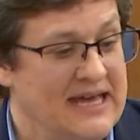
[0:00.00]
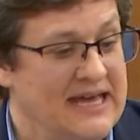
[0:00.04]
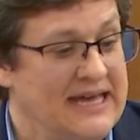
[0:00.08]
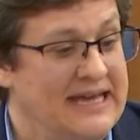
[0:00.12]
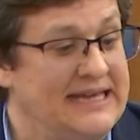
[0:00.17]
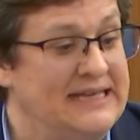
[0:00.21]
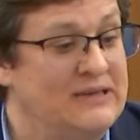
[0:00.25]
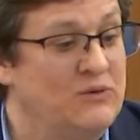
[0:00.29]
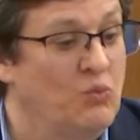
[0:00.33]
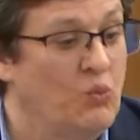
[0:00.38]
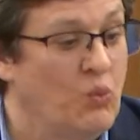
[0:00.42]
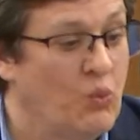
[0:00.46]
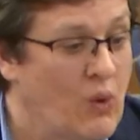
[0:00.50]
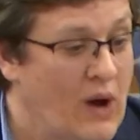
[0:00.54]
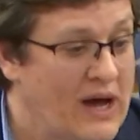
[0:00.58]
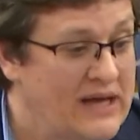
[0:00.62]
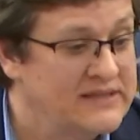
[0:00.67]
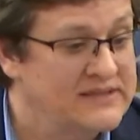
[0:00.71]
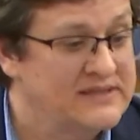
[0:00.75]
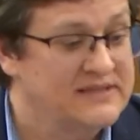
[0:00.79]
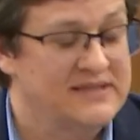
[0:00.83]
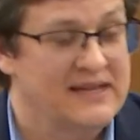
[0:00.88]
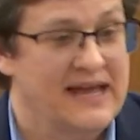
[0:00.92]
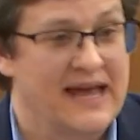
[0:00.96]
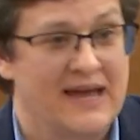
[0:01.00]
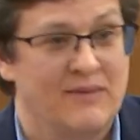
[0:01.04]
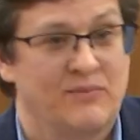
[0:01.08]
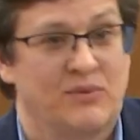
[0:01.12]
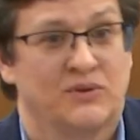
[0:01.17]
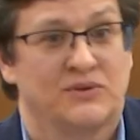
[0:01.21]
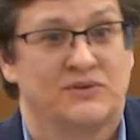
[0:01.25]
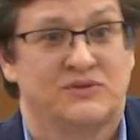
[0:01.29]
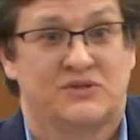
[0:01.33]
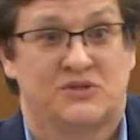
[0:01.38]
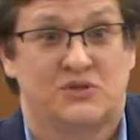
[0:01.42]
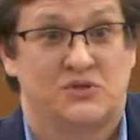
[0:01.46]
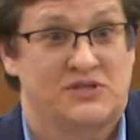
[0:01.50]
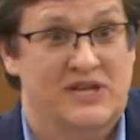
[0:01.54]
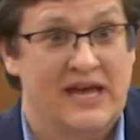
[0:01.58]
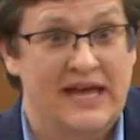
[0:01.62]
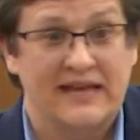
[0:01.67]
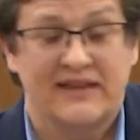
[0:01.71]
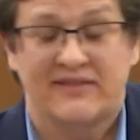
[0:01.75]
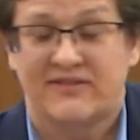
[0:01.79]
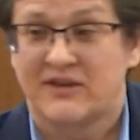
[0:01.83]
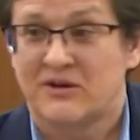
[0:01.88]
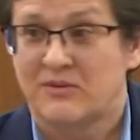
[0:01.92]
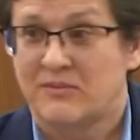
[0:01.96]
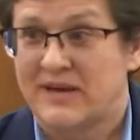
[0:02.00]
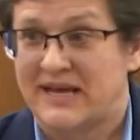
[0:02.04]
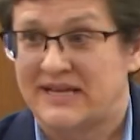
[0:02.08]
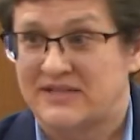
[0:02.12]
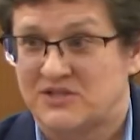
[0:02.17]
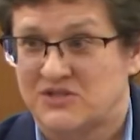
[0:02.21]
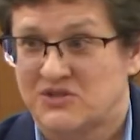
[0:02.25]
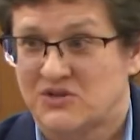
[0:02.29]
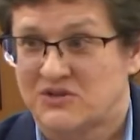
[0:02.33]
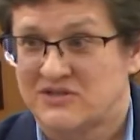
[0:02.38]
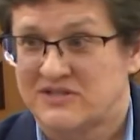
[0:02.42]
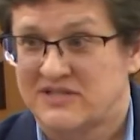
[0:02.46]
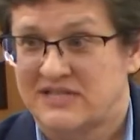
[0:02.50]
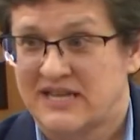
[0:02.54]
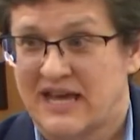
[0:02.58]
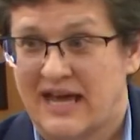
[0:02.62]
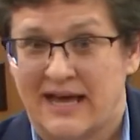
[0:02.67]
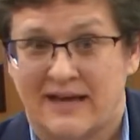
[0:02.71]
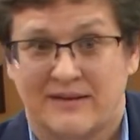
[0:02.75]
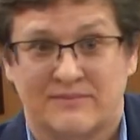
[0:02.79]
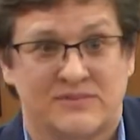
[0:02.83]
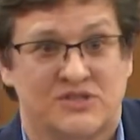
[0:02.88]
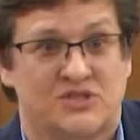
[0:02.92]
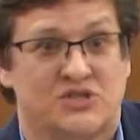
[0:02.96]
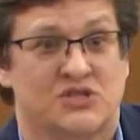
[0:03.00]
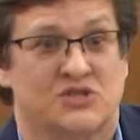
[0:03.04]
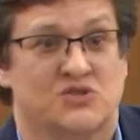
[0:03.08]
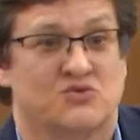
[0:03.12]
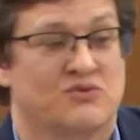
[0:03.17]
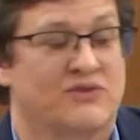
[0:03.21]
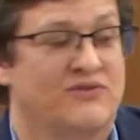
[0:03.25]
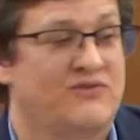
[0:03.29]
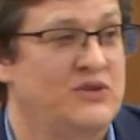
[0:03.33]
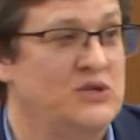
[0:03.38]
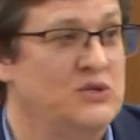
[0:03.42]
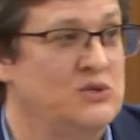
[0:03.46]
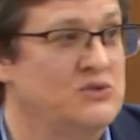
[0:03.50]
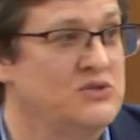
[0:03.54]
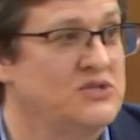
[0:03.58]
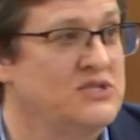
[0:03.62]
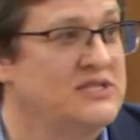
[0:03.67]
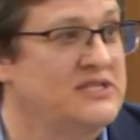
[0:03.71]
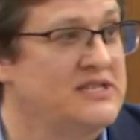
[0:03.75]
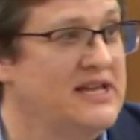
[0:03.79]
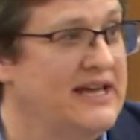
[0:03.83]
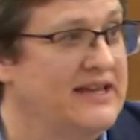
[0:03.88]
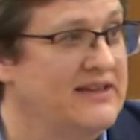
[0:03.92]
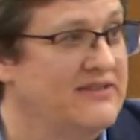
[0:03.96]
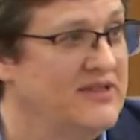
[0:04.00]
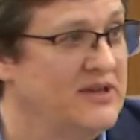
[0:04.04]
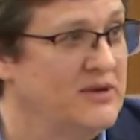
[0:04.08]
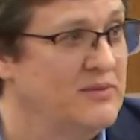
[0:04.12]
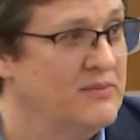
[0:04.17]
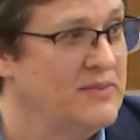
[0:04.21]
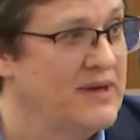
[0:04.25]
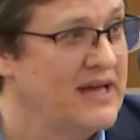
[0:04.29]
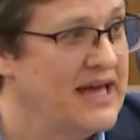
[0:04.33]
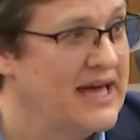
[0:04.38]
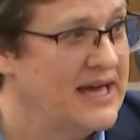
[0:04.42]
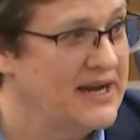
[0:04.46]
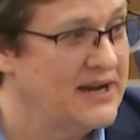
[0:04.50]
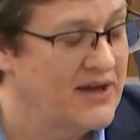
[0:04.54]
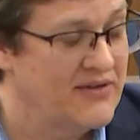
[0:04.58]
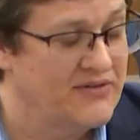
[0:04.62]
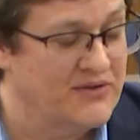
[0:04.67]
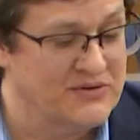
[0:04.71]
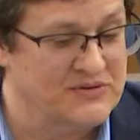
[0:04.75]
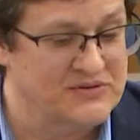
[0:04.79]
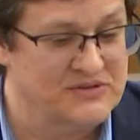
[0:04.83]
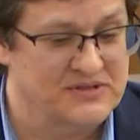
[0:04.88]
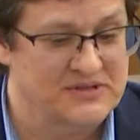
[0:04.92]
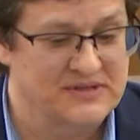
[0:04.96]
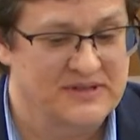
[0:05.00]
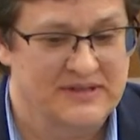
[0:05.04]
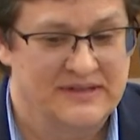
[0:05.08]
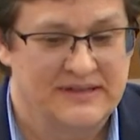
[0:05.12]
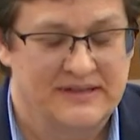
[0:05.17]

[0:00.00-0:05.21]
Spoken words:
He was able to take them at certain times, just refused to take them at others.